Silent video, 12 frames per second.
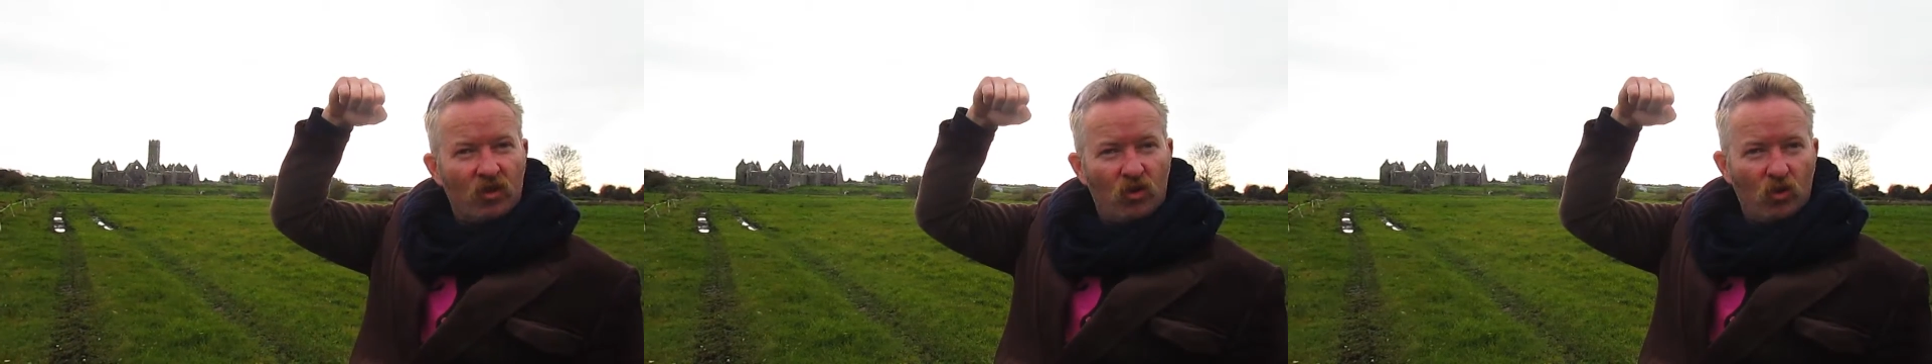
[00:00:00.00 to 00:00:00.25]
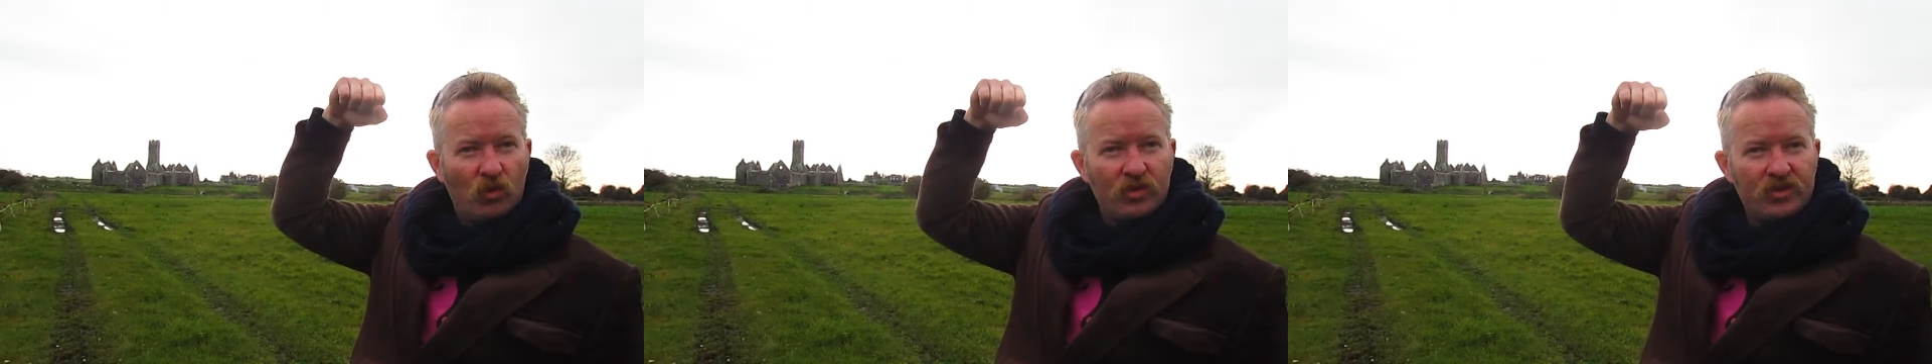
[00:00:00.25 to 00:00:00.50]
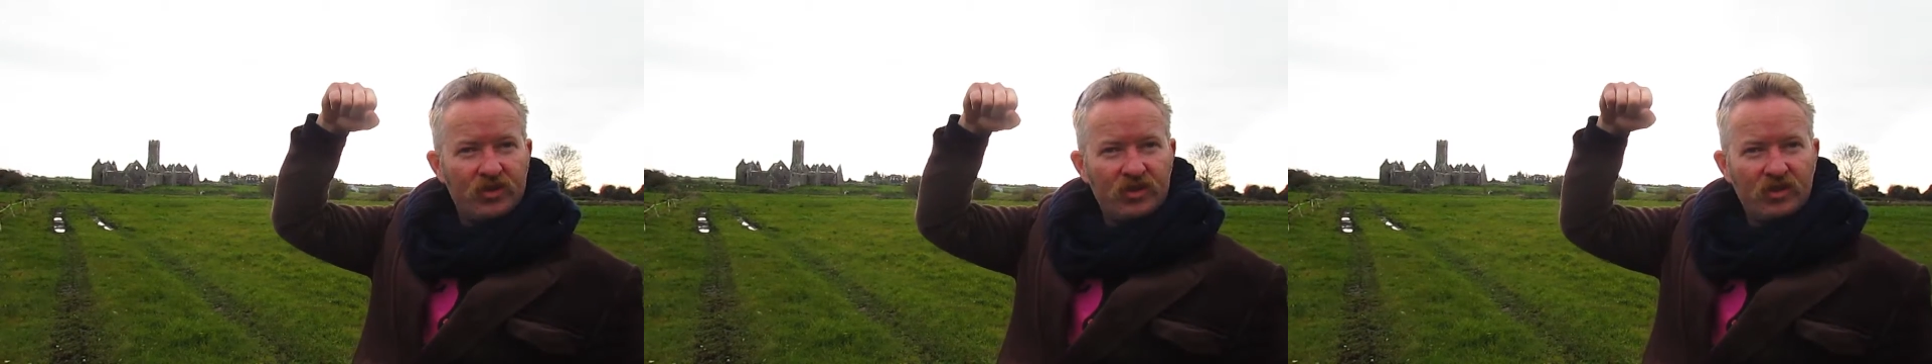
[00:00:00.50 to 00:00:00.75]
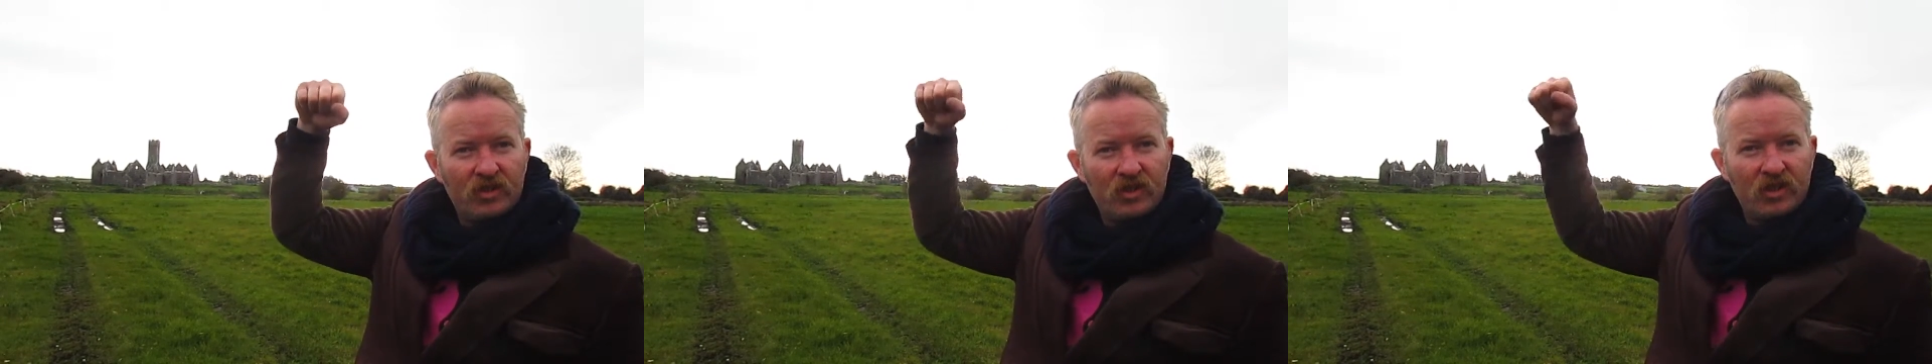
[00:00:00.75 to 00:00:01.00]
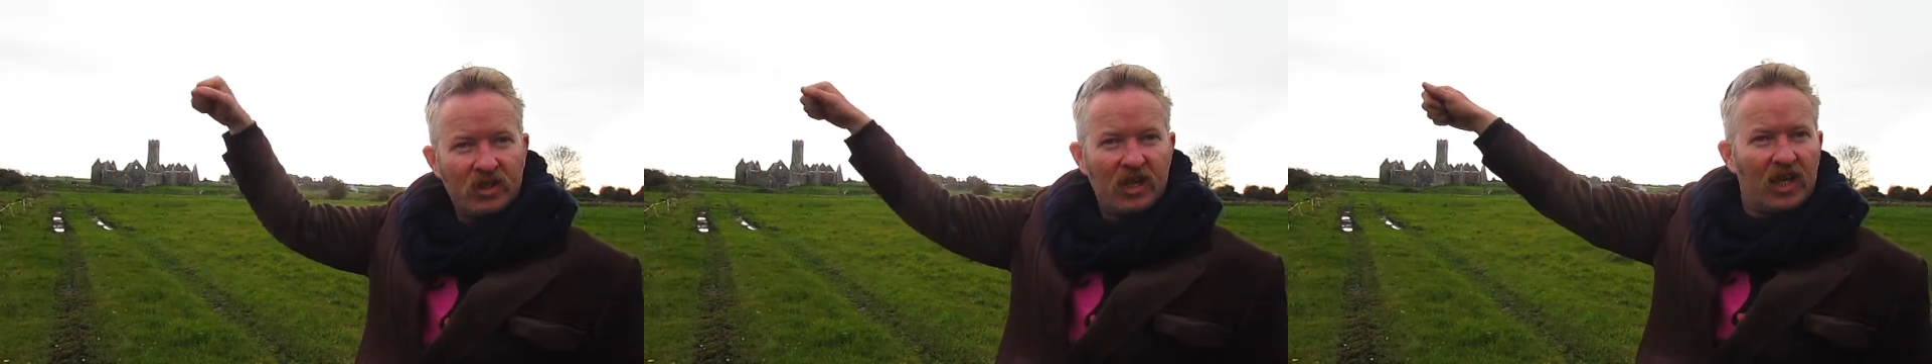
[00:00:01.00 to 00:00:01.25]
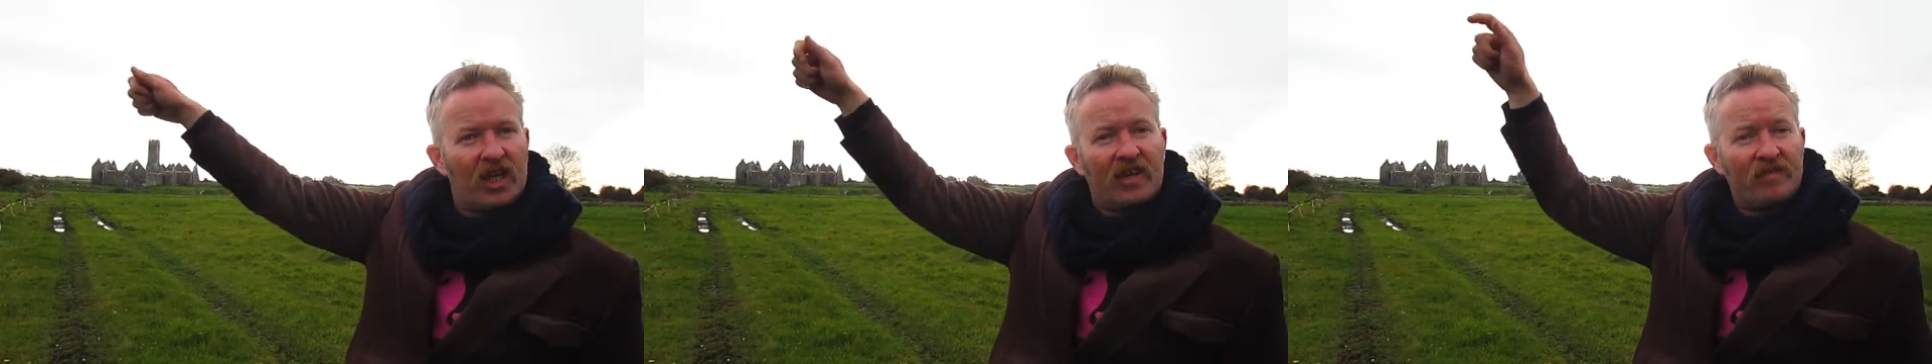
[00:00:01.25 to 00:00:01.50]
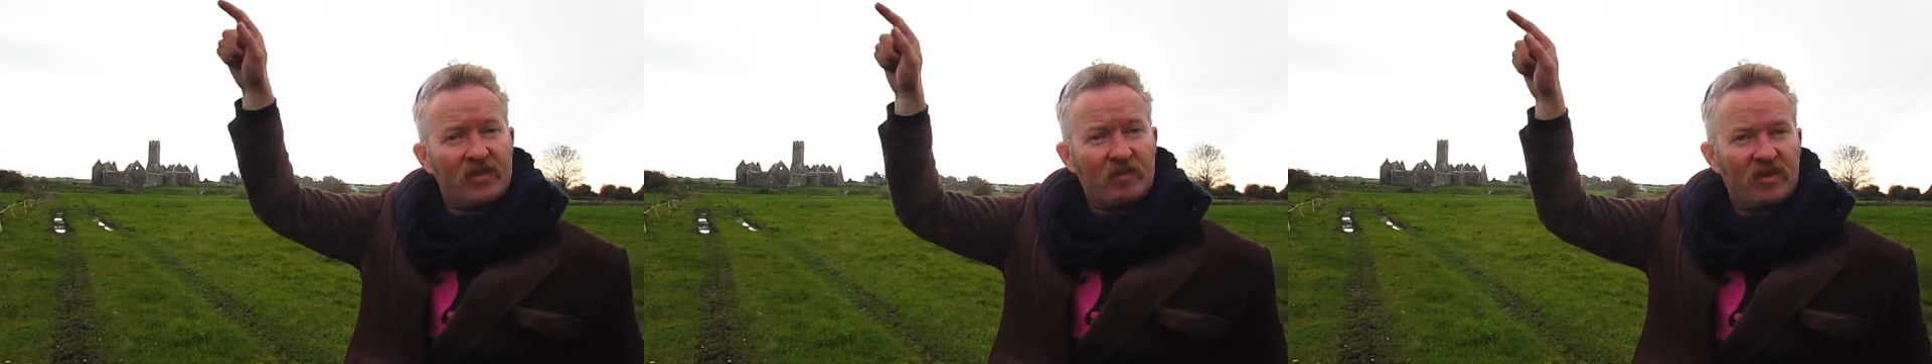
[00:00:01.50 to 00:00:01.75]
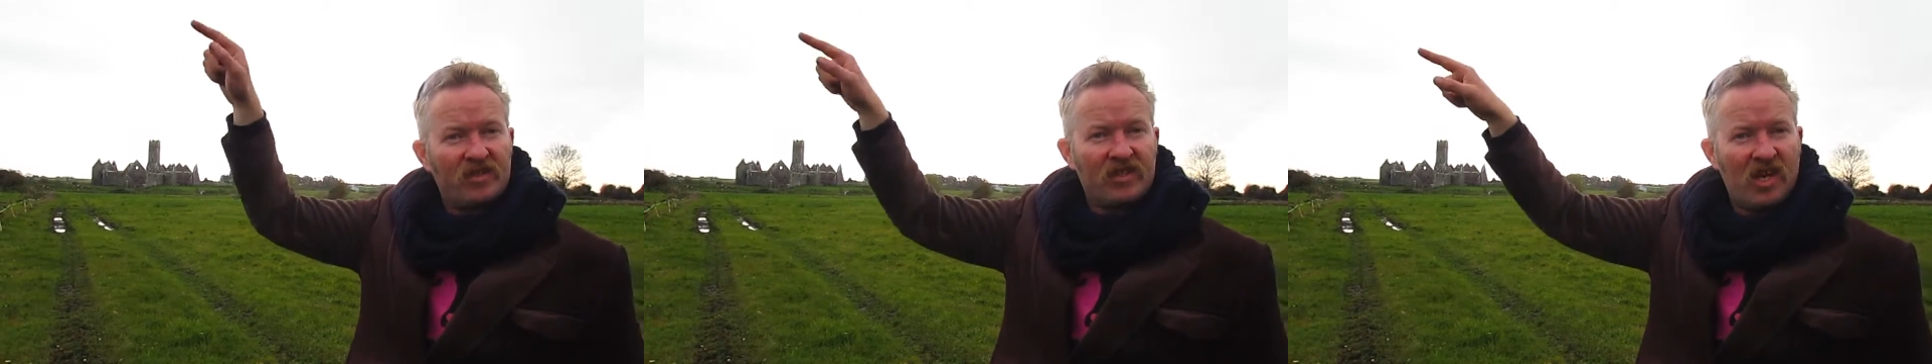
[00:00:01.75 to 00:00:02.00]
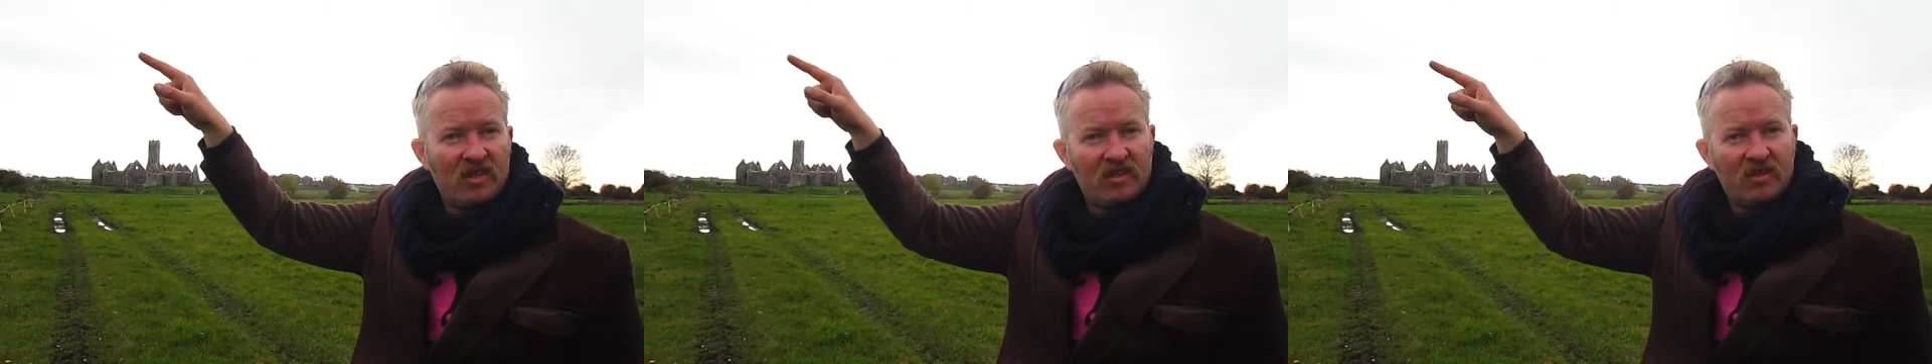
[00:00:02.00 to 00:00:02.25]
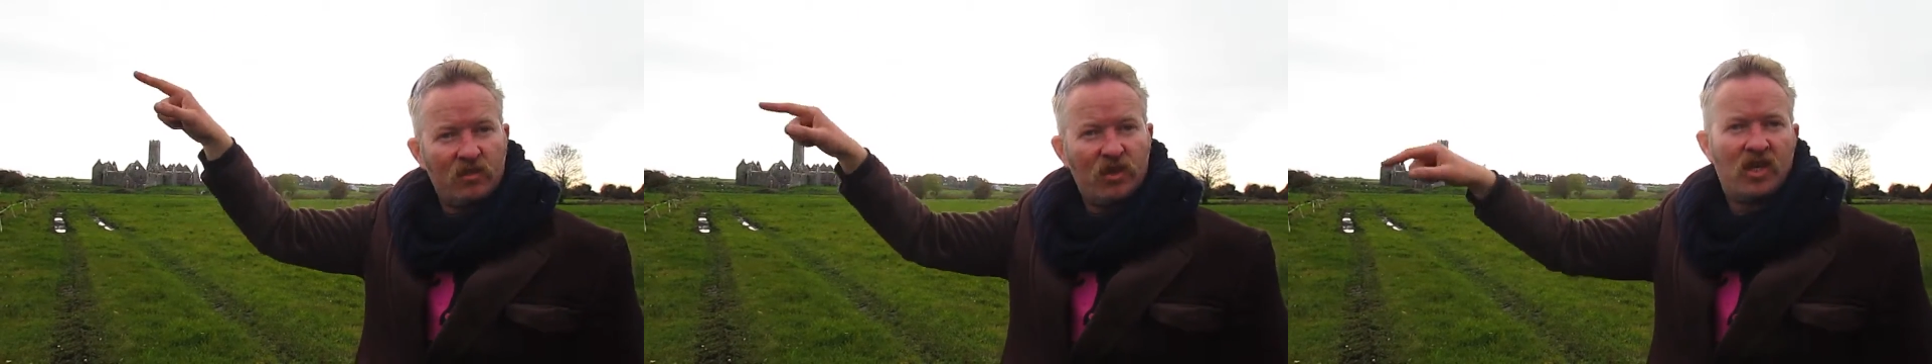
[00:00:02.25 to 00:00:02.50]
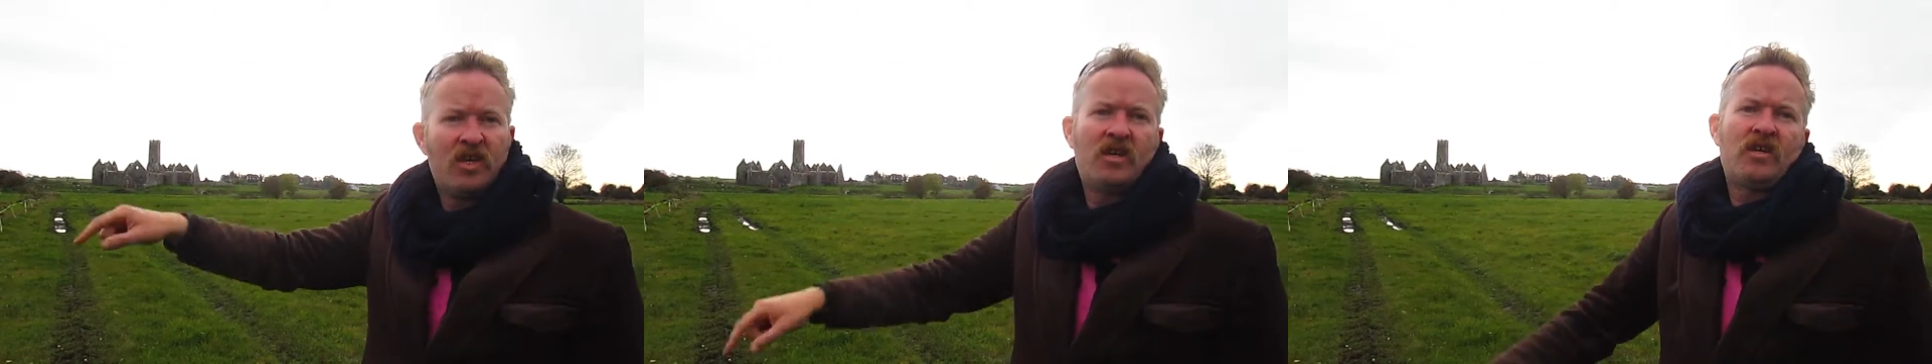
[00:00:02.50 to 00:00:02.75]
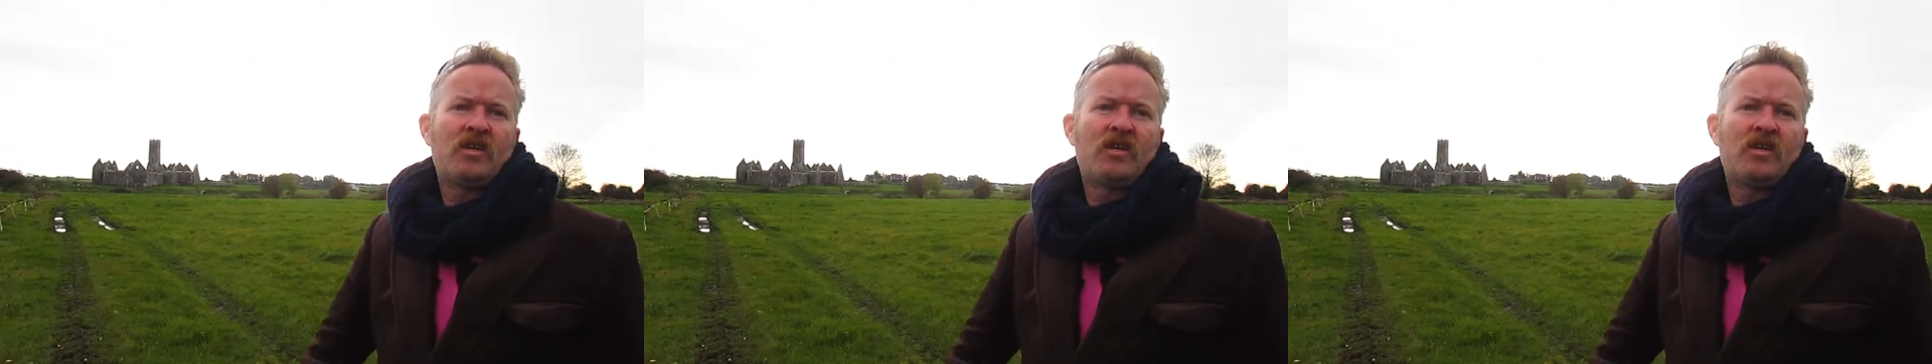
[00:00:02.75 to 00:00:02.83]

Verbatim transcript: horse, leaves him in the town square,